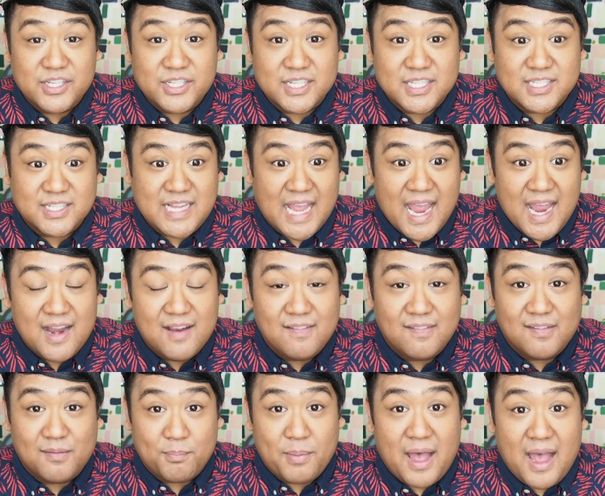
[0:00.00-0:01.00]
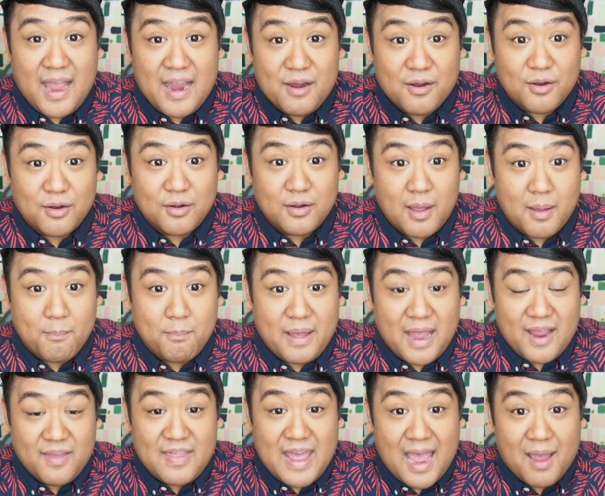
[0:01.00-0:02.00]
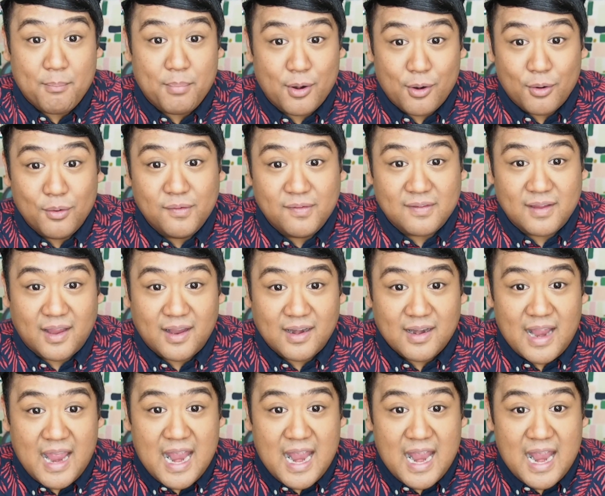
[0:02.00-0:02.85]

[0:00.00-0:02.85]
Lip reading: just get inspired by that person.